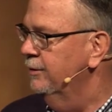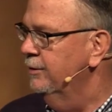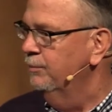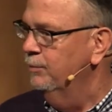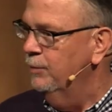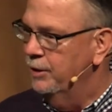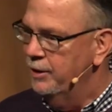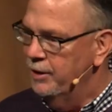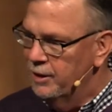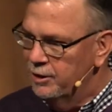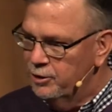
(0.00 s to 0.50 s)

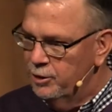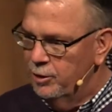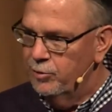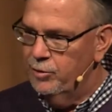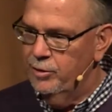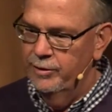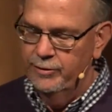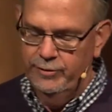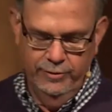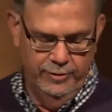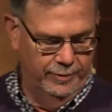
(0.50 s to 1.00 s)
But not
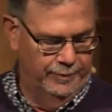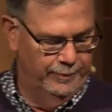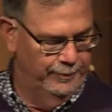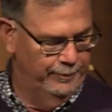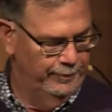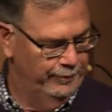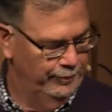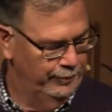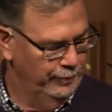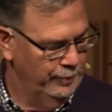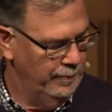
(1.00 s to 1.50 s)
Joseph.
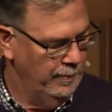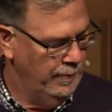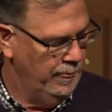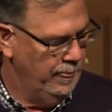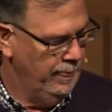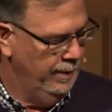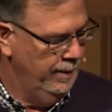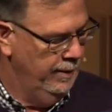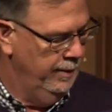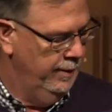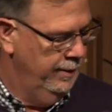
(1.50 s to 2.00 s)

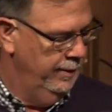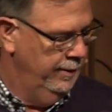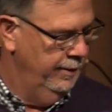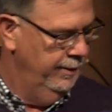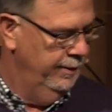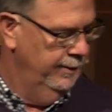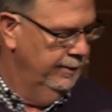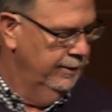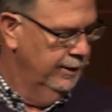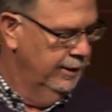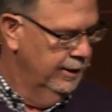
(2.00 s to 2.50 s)

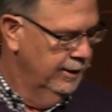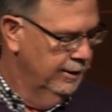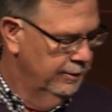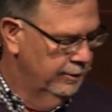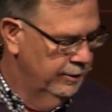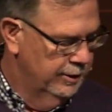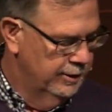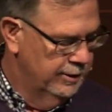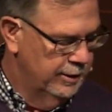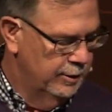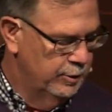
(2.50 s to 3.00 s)

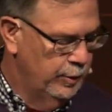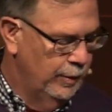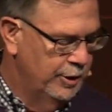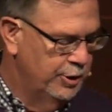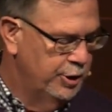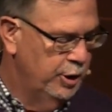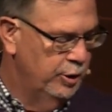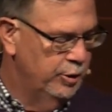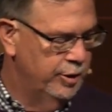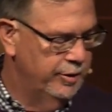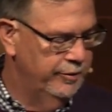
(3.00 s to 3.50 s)
It says, while
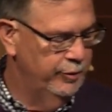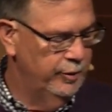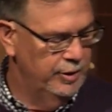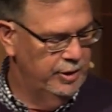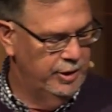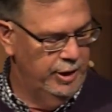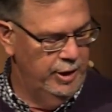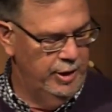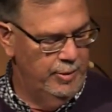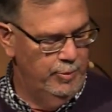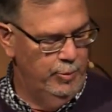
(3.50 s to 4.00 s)
Joseph was
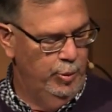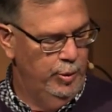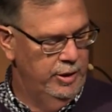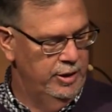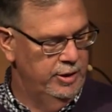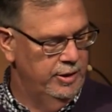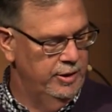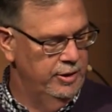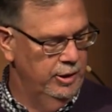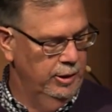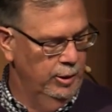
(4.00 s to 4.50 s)
there in
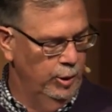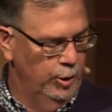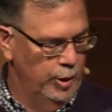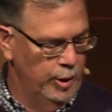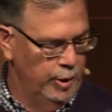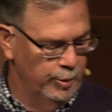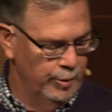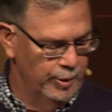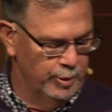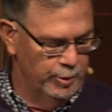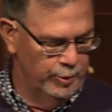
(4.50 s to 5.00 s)
prison, the
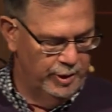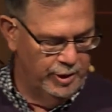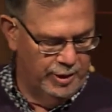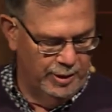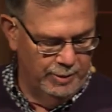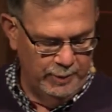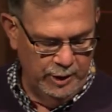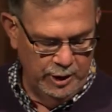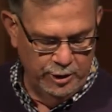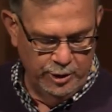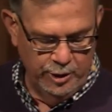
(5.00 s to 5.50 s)
Lord was with
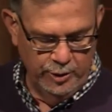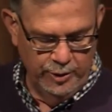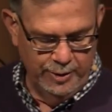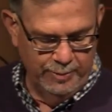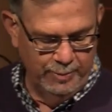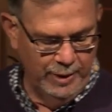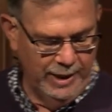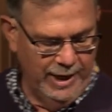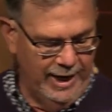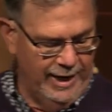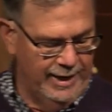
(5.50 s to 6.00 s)
him. He showed him
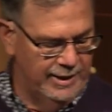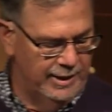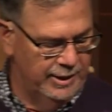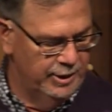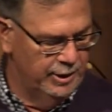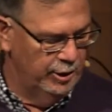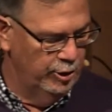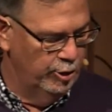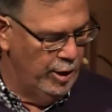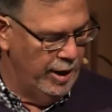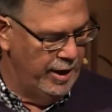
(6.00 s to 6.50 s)
kindness
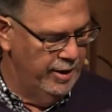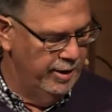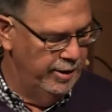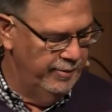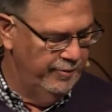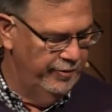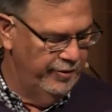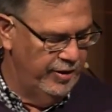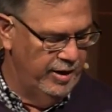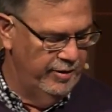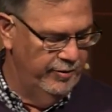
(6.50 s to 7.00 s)
and granted him
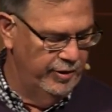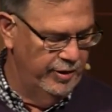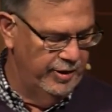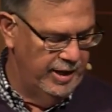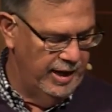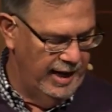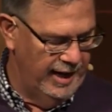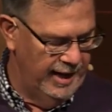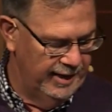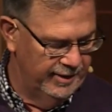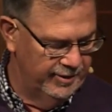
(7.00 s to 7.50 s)
favor in the
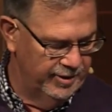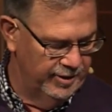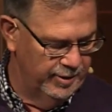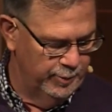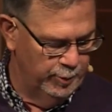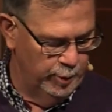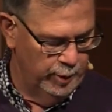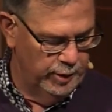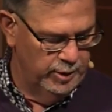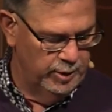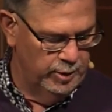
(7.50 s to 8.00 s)
eyes of the
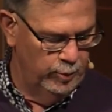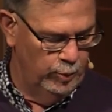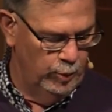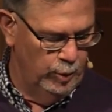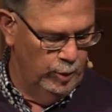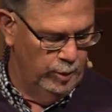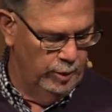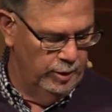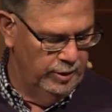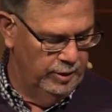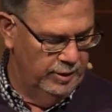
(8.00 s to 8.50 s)
prison
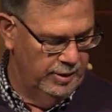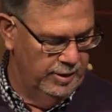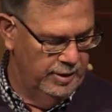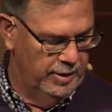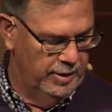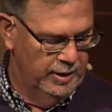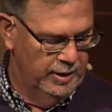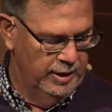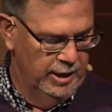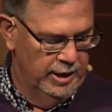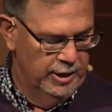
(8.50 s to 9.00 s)
warden.
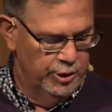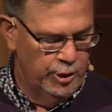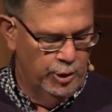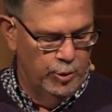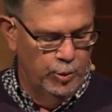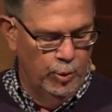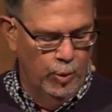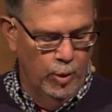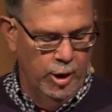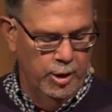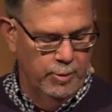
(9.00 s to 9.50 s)
So the
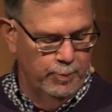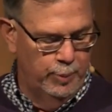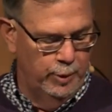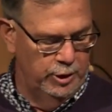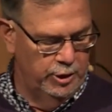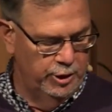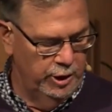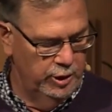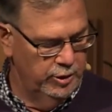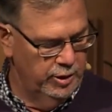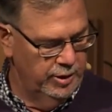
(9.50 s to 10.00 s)
warden put
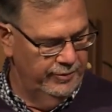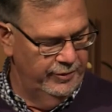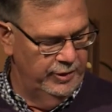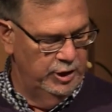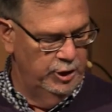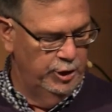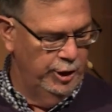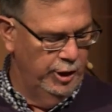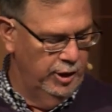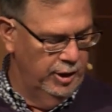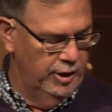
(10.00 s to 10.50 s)
Joseph in
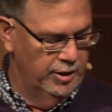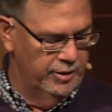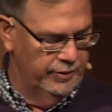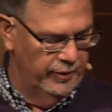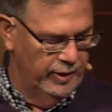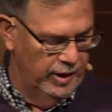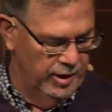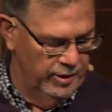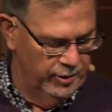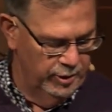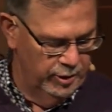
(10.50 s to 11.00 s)
charge of
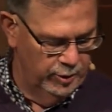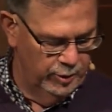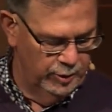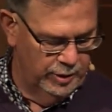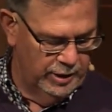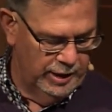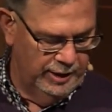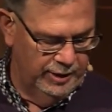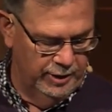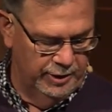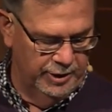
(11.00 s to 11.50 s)
all those
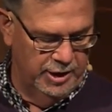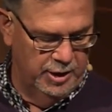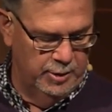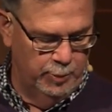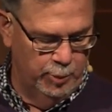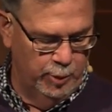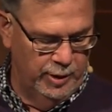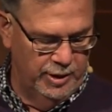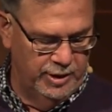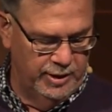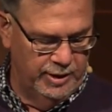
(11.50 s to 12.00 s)
held in the
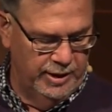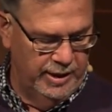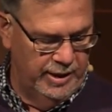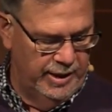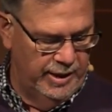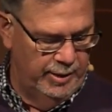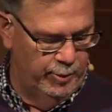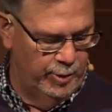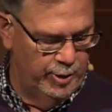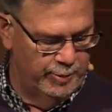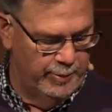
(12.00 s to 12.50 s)
prison, and
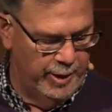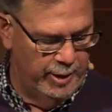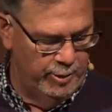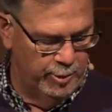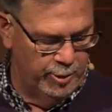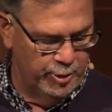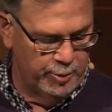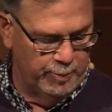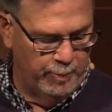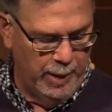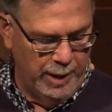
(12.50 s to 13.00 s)
he was made
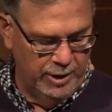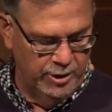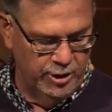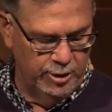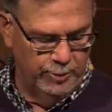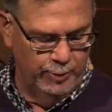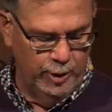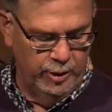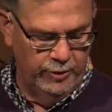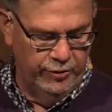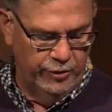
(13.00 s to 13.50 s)

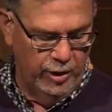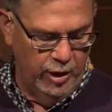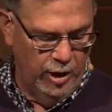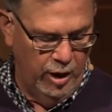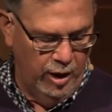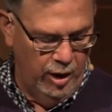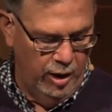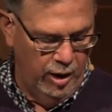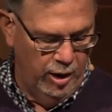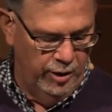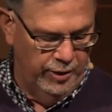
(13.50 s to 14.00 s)
responsible for
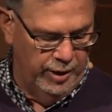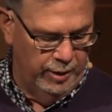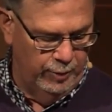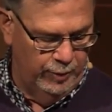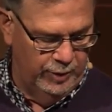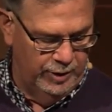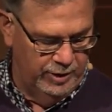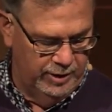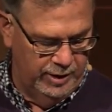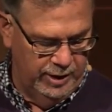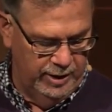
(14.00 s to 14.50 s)
all that
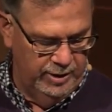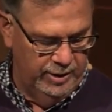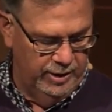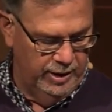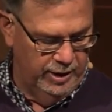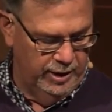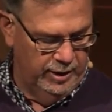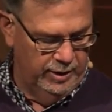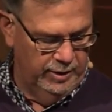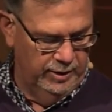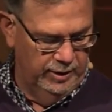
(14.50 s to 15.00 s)
was done
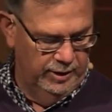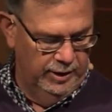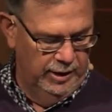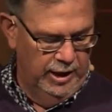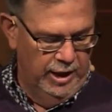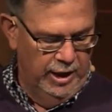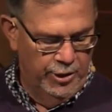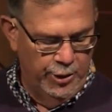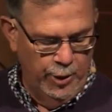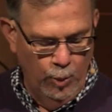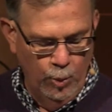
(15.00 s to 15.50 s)
there.
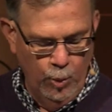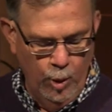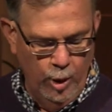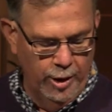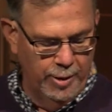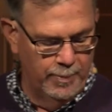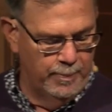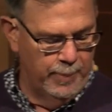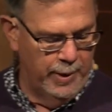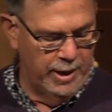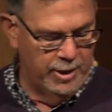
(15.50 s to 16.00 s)
The
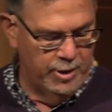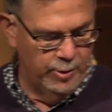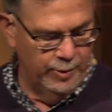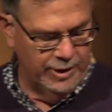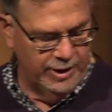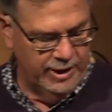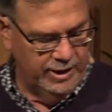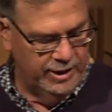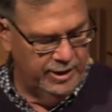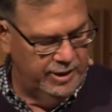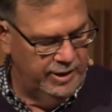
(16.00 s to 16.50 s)
warden paid no
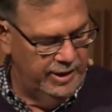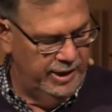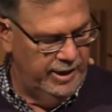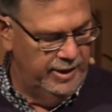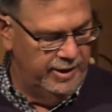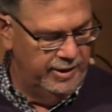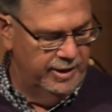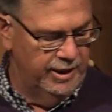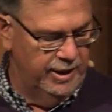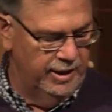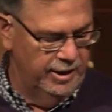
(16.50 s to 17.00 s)
attention to
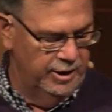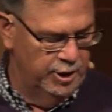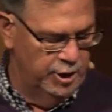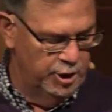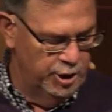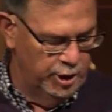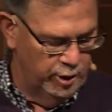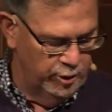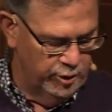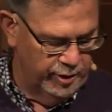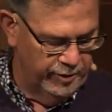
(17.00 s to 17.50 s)
anything under
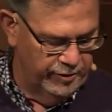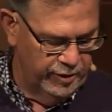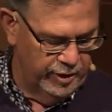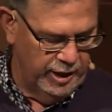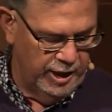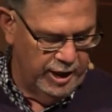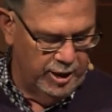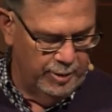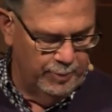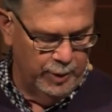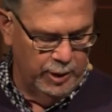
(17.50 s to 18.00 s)
Joseph's
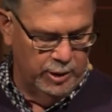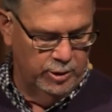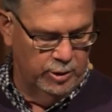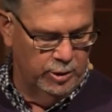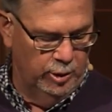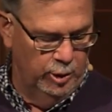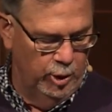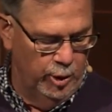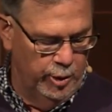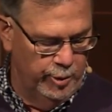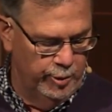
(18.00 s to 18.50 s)
care because the
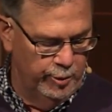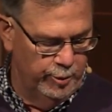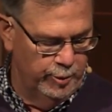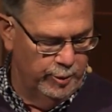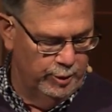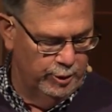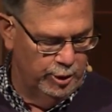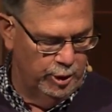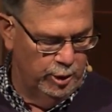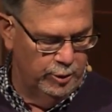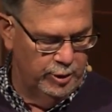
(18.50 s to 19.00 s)
Lord was
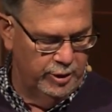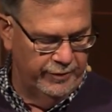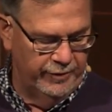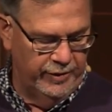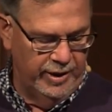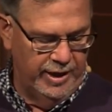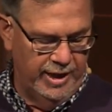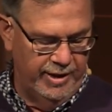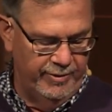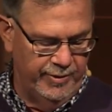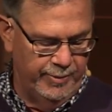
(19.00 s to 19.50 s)
with Joseph
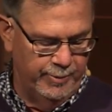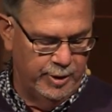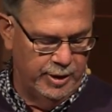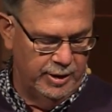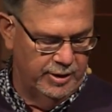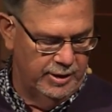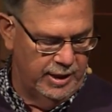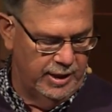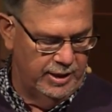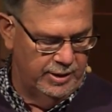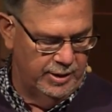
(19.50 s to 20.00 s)
and gave him
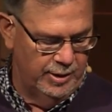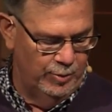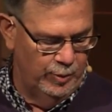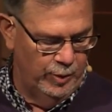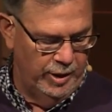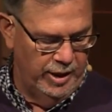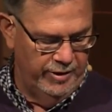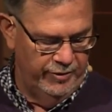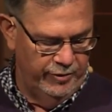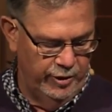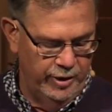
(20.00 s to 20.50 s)
success in
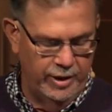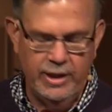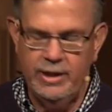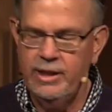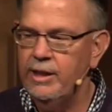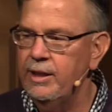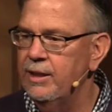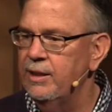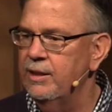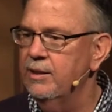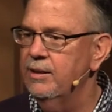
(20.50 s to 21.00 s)
whatever he
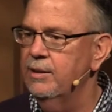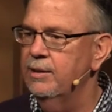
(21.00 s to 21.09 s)
did.